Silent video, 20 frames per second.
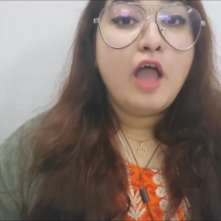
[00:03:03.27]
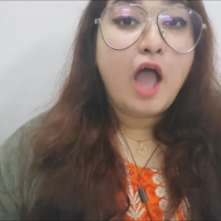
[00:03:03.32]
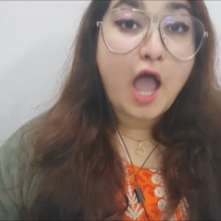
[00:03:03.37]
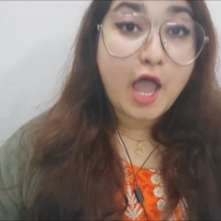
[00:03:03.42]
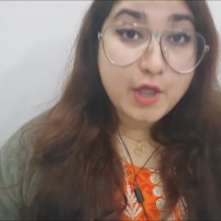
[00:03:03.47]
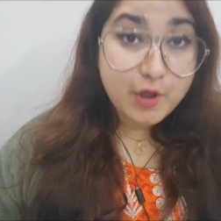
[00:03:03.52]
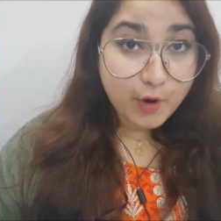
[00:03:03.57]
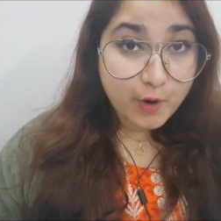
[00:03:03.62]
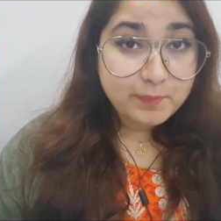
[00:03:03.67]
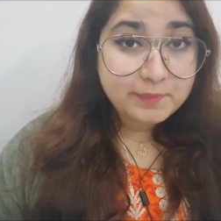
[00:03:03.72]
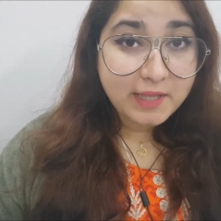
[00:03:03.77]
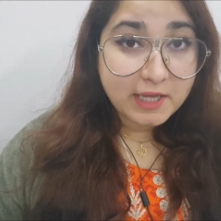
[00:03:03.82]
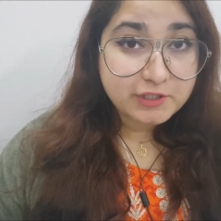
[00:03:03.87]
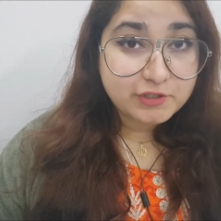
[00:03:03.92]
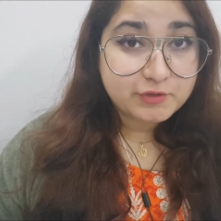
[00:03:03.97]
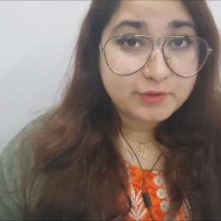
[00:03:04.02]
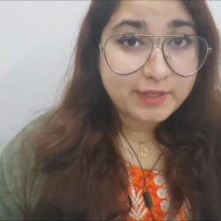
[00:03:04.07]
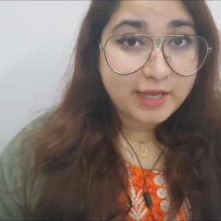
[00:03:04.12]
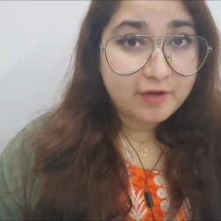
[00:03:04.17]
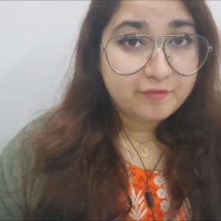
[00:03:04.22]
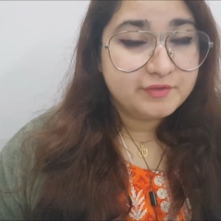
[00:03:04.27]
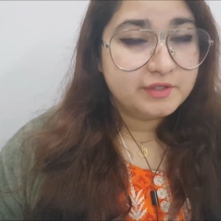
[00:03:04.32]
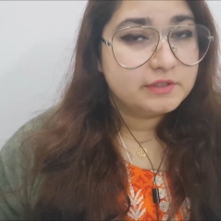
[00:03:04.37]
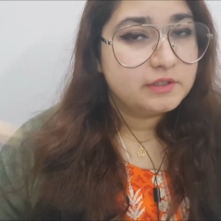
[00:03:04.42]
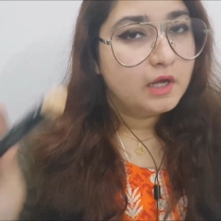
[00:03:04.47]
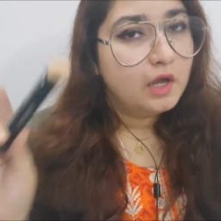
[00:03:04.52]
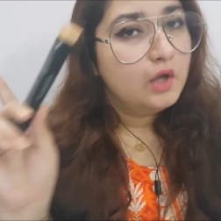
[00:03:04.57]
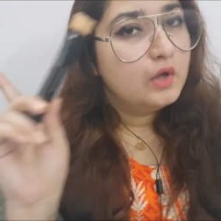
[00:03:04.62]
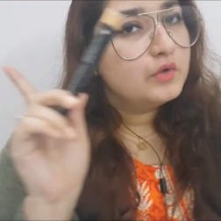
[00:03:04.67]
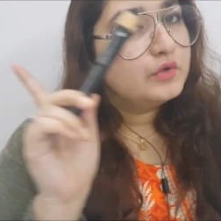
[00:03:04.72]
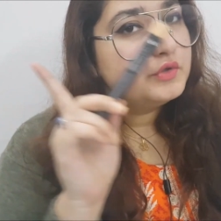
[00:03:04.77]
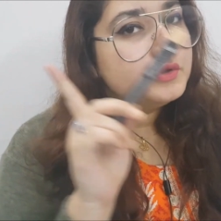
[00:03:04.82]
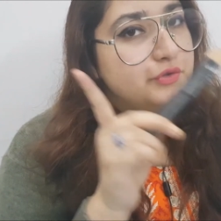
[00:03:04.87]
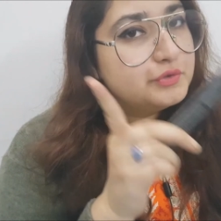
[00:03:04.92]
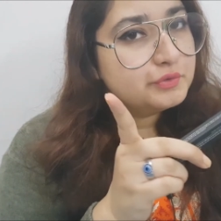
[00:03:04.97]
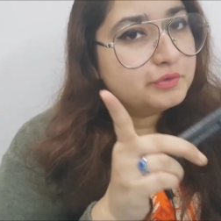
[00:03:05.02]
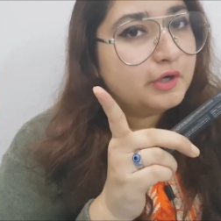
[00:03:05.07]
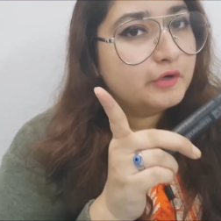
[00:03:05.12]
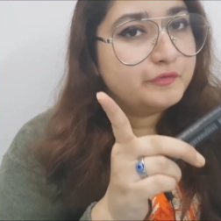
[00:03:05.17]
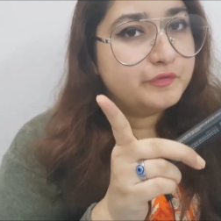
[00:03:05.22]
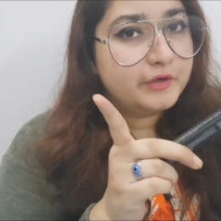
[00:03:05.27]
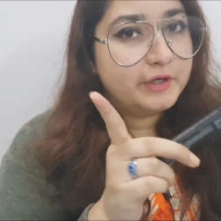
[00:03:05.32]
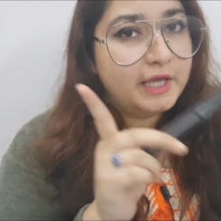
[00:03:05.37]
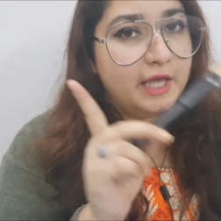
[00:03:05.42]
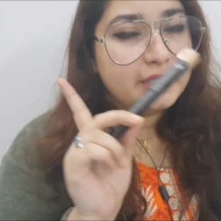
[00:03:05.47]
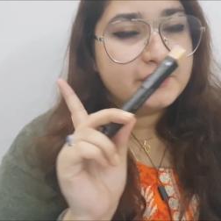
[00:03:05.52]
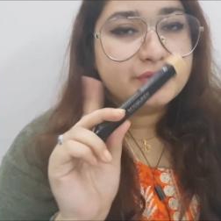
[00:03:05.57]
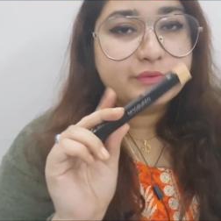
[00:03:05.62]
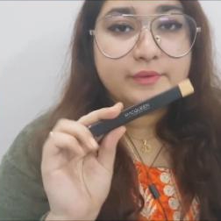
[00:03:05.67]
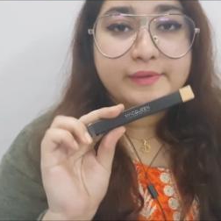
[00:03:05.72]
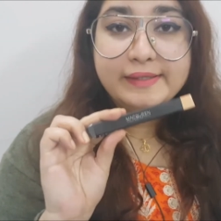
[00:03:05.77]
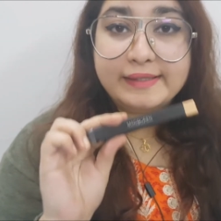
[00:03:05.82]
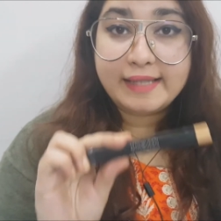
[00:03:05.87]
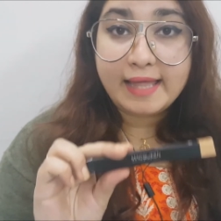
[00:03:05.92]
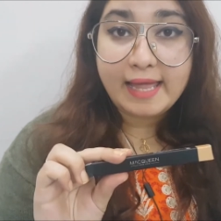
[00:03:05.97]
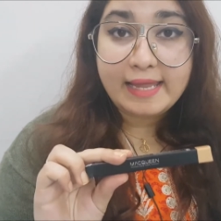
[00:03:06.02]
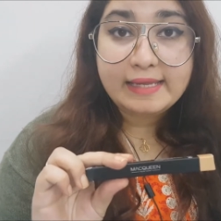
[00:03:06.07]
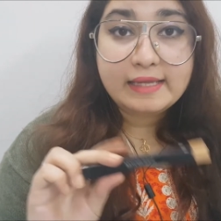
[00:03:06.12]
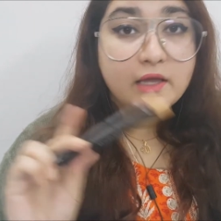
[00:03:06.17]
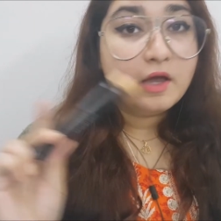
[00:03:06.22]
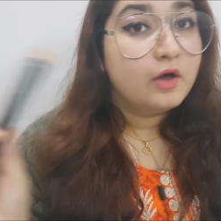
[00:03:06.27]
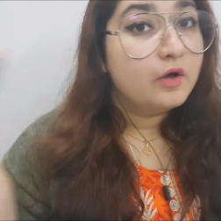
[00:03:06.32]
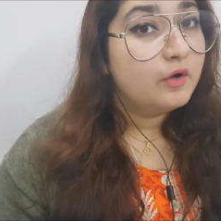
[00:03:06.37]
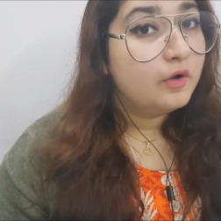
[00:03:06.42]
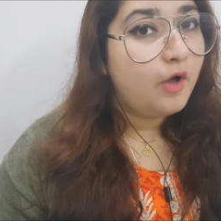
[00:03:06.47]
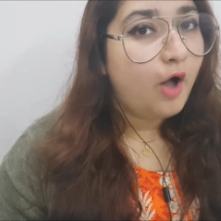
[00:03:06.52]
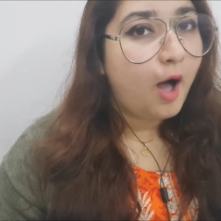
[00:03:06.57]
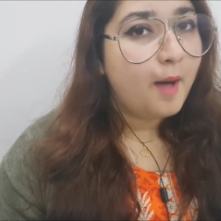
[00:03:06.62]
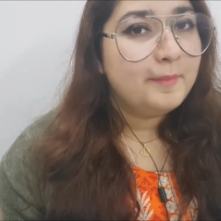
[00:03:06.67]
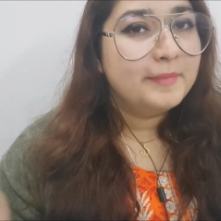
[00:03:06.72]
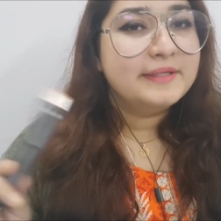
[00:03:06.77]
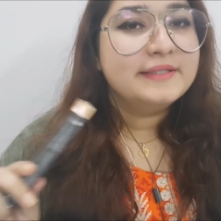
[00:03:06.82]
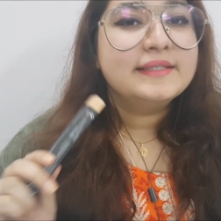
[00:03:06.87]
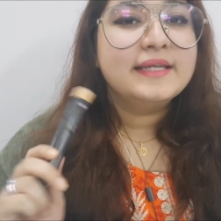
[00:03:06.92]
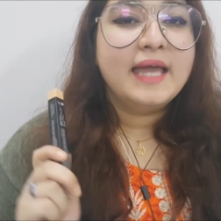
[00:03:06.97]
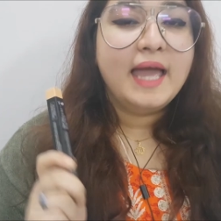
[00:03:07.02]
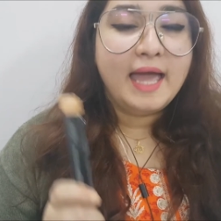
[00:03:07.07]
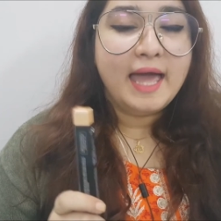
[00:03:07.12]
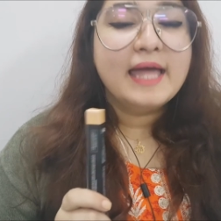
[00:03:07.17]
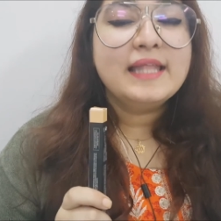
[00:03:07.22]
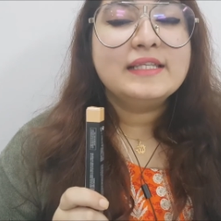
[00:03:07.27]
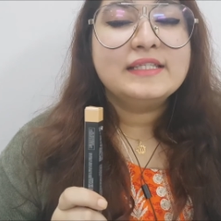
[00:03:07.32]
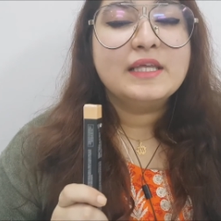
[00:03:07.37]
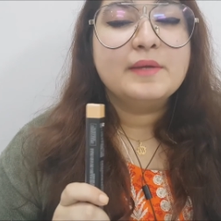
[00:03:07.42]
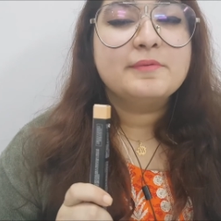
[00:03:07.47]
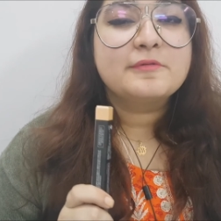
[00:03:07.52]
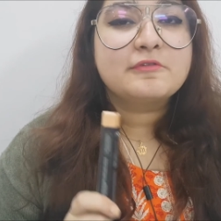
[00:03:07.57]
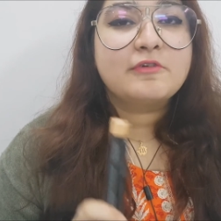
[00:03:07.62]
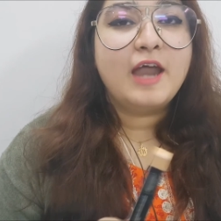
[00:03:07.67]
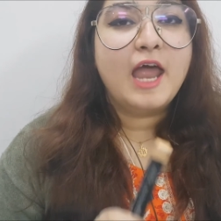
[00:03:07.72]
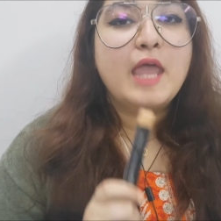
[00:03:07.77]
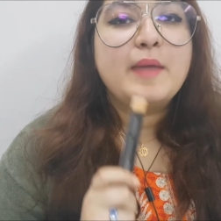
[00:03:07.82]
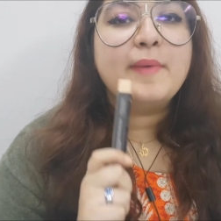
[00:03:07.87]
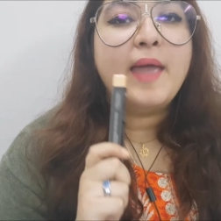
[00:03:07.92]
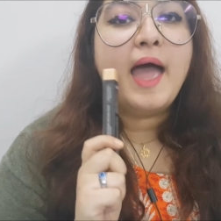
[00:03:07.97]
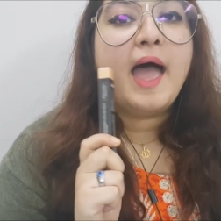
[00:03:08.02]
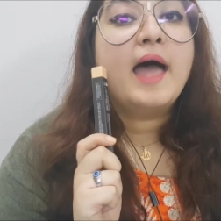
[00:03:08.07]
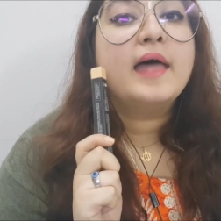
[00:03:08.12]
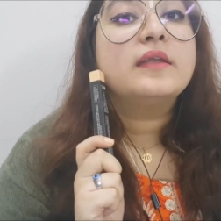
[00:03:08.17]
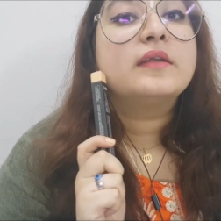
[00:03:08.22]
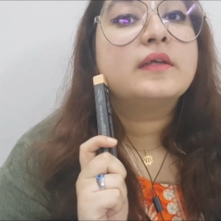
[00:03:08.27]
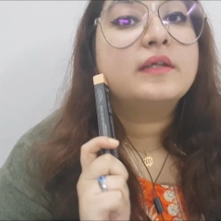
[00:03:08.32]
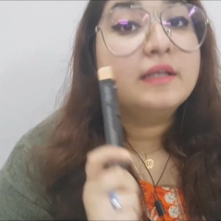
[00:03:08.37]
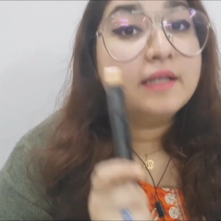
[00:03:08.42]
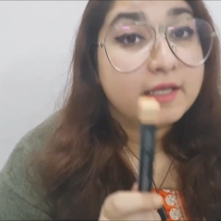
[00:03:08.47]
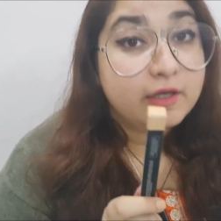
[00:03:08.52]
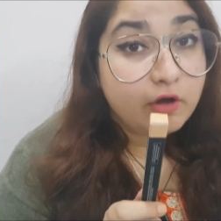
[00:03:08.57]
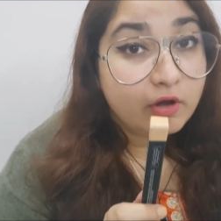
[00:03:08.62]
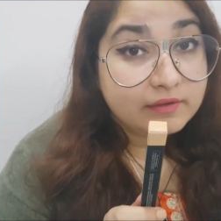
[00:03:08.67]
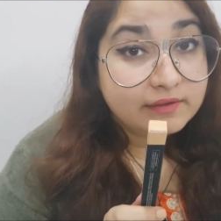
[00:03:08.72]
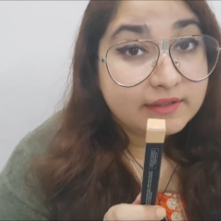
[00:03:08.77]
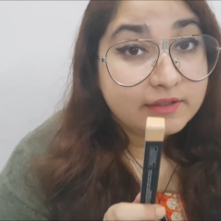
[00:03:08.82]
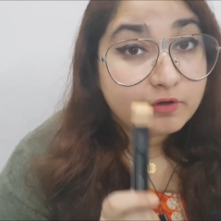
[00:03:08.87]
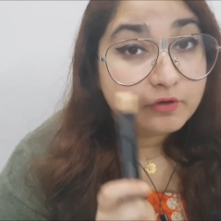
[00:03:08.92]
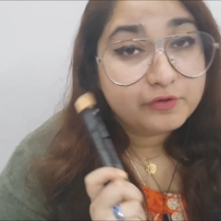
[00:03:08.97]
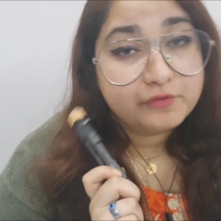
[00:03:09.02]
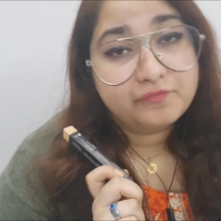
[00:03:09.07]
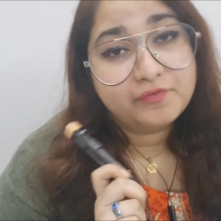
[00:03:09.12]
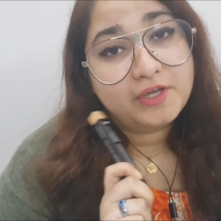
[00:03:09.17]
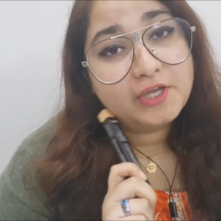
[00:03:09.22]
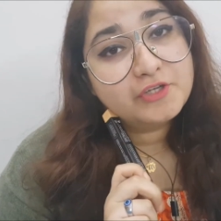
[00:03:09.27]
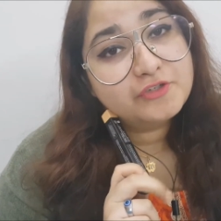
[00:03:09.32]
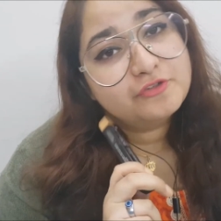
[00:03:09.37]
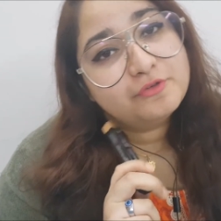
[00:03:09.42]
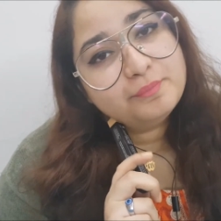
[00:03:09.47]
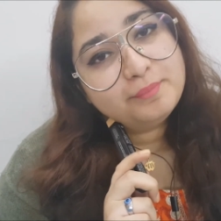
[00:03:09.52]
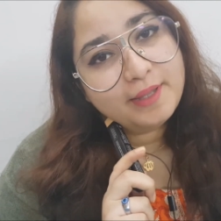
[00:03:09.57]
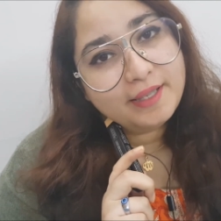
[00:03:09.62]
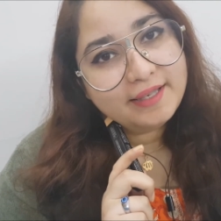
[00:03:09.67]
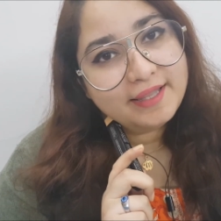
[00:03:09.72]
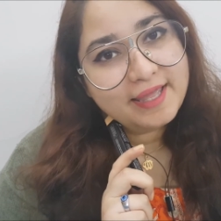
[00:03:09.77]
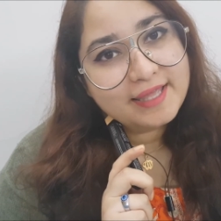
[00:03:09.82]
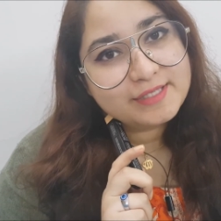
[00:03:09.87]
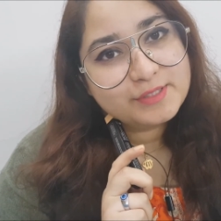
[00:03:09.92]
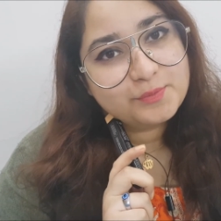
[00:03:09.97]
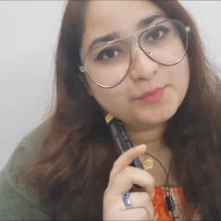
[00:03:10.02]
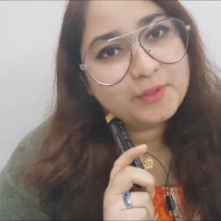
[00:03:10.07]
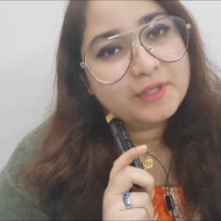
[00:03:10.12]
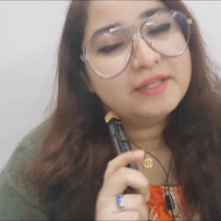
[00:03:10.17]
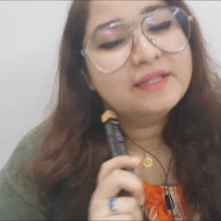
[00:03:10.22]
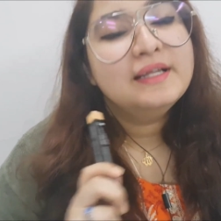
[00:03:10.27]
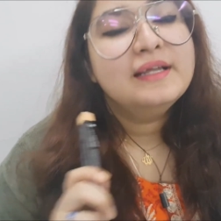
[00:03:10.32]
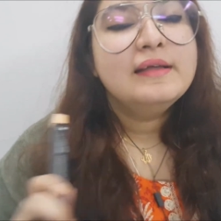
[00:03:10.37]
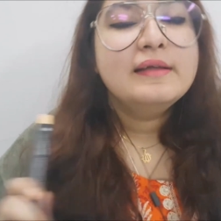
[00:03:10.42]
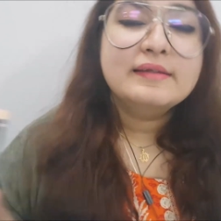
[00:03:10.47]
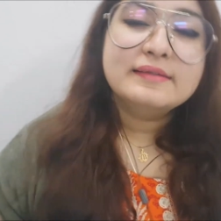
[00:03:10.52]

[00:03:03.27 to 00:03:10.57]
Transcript: I hope that you loved it. Do not forget to like, comment and subscribe, and click on the notification bell as well.